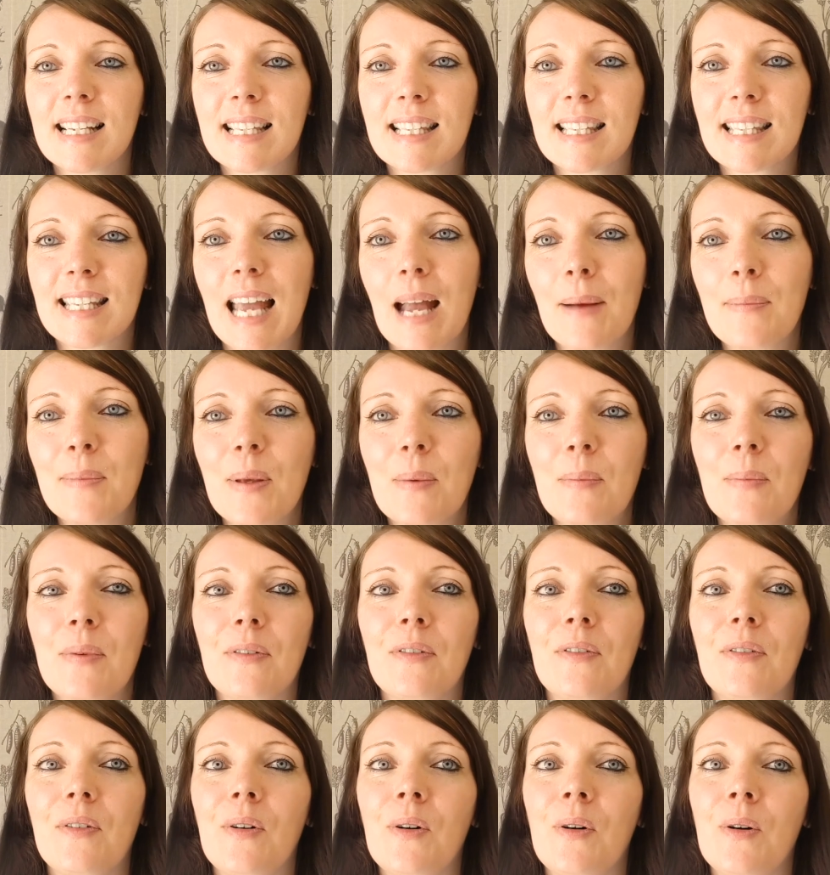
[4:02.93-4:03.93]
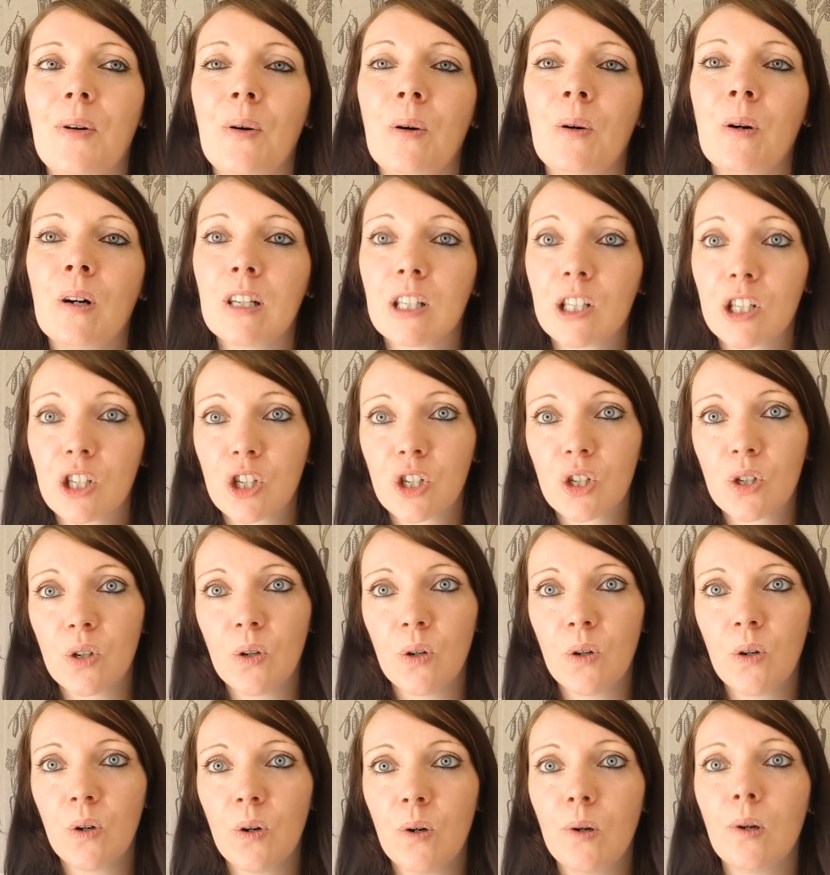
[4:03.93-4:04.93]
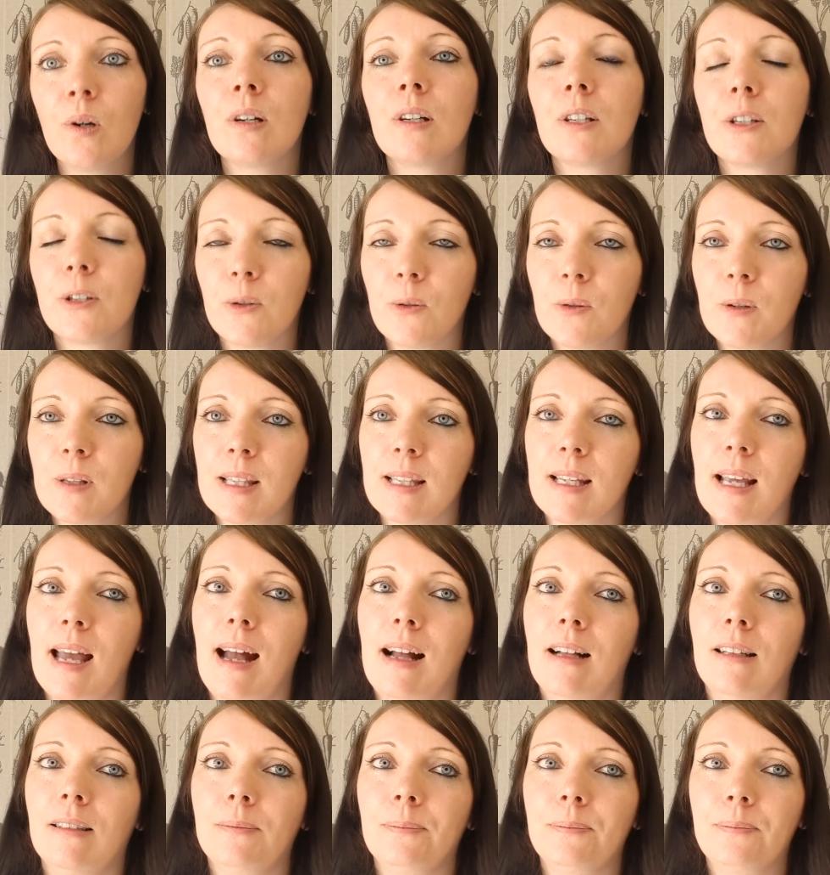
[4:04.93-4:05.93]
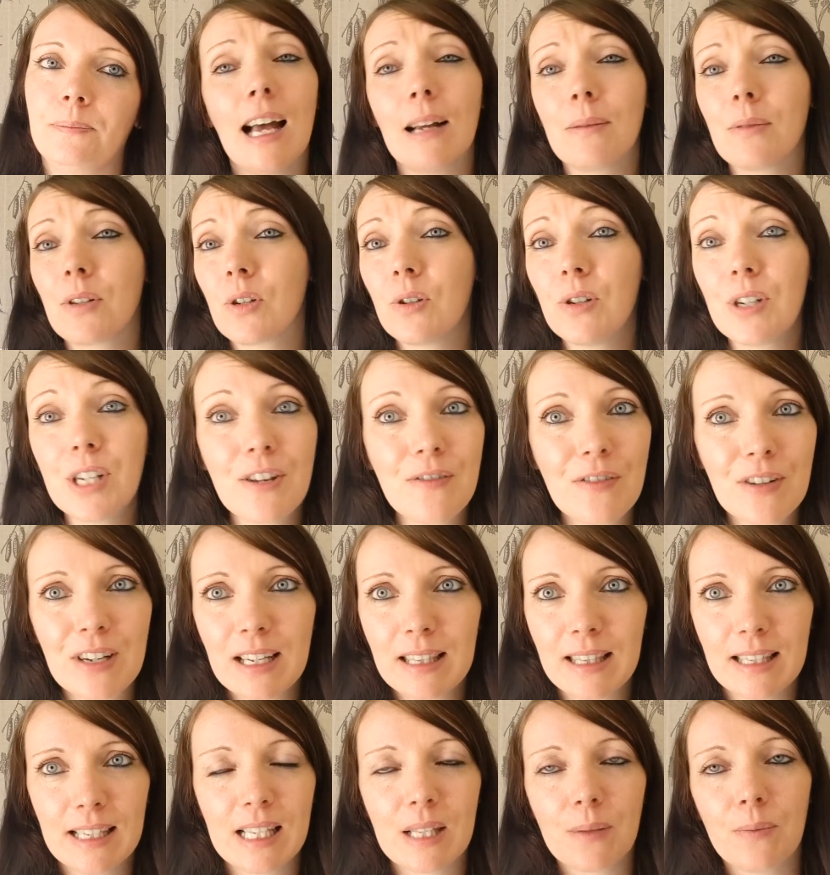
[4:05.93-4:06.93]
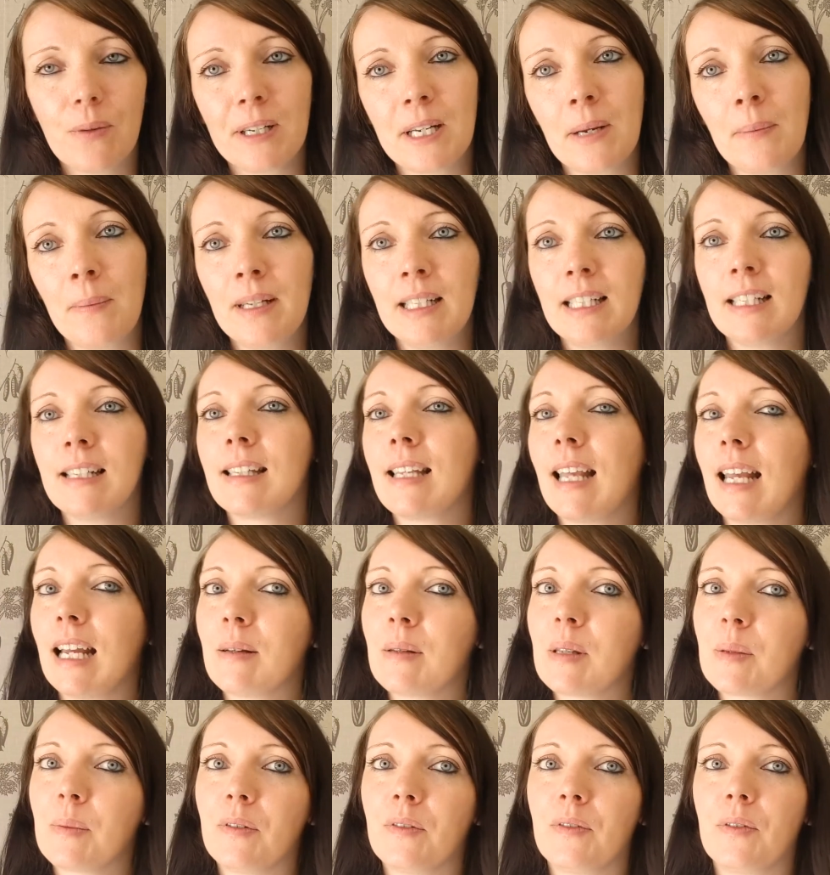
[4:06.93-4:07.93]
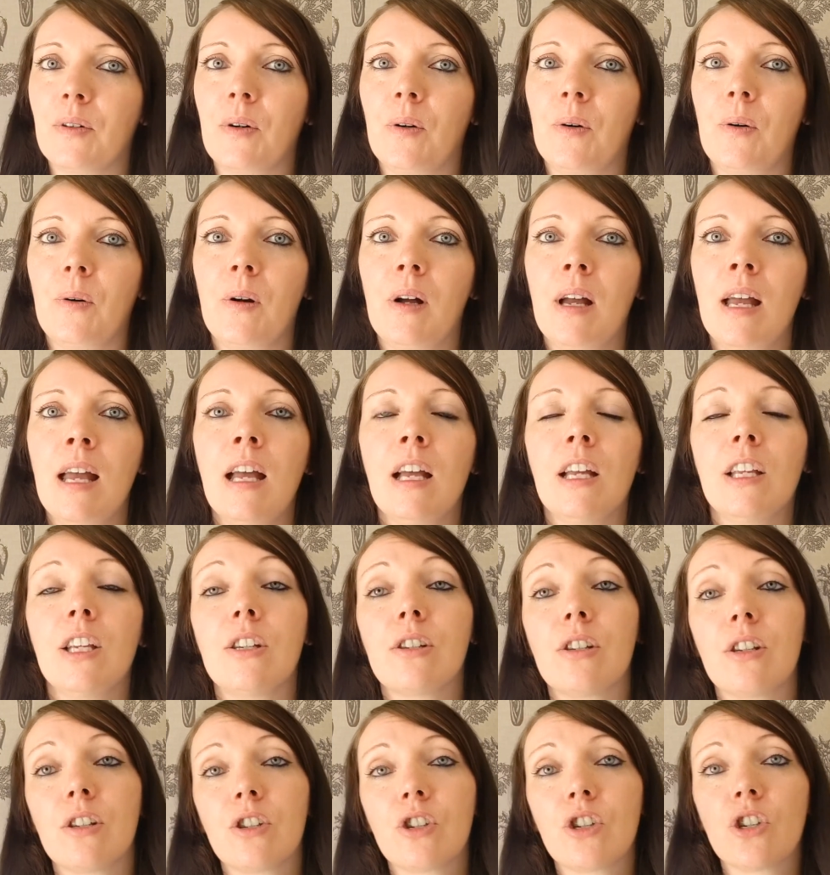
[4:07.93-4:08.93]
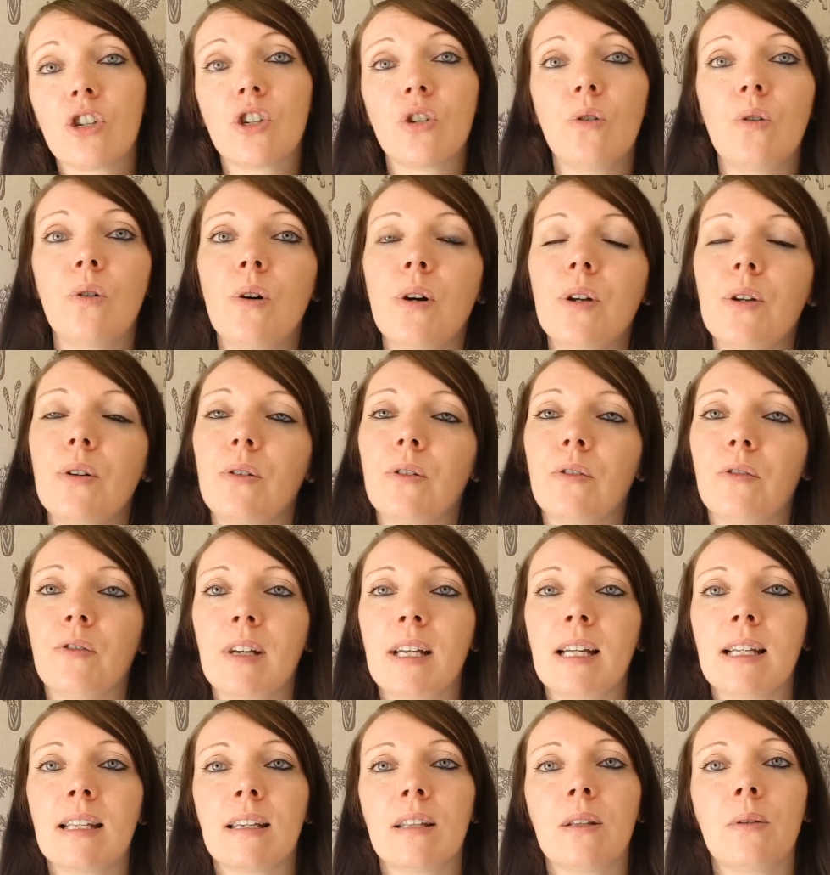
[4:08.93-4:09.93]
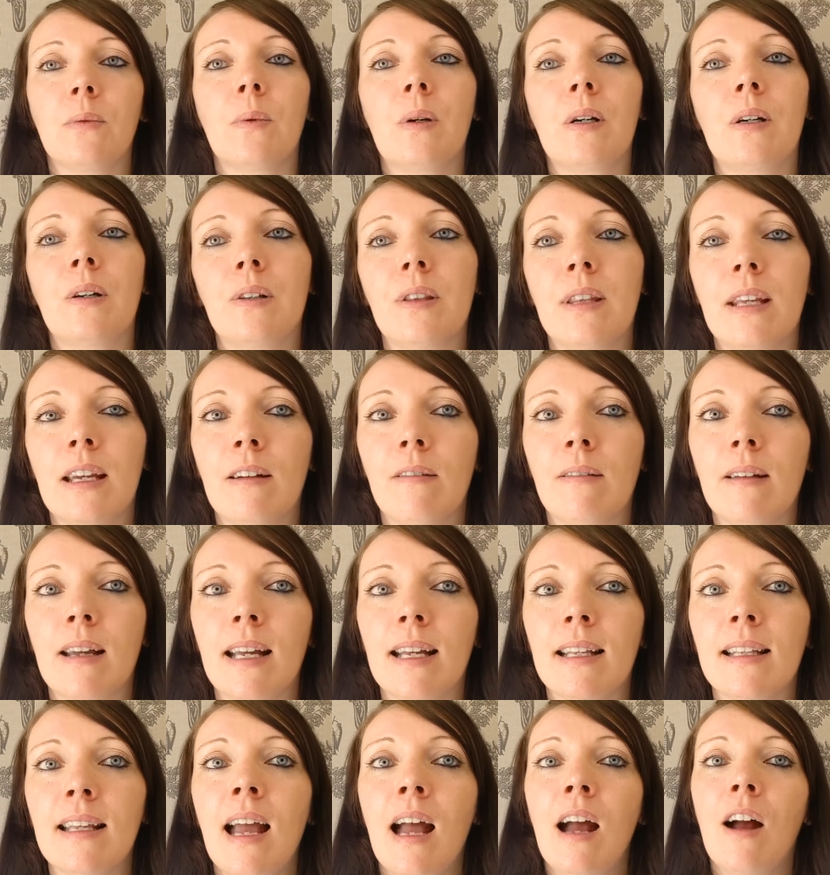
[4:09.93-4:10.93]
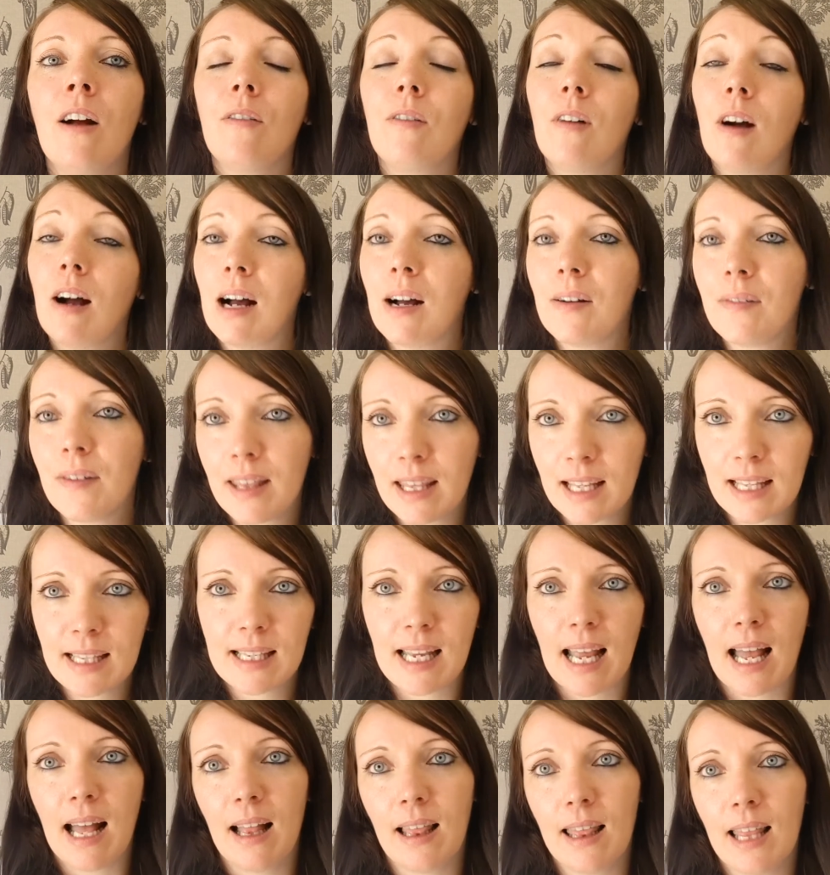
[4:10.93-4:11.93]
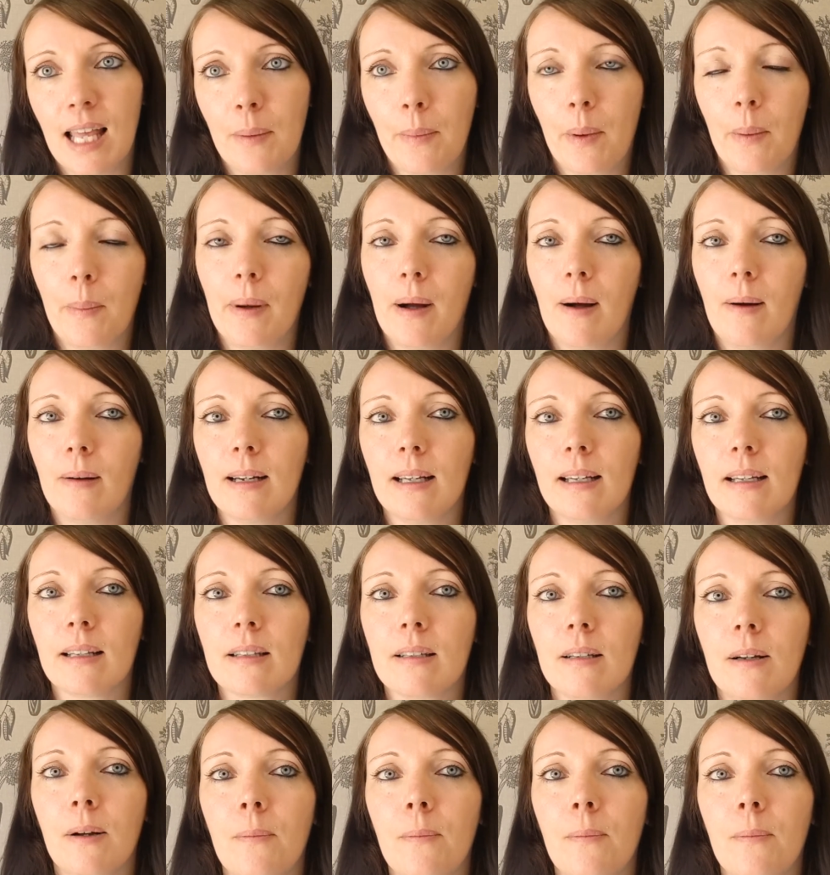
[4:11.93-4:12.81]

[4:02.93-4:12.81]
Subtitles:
Step number 4, show, don't tell. I'm sure you've heard this one a million times before. You should show your reader the world they're in rather than tell them about it.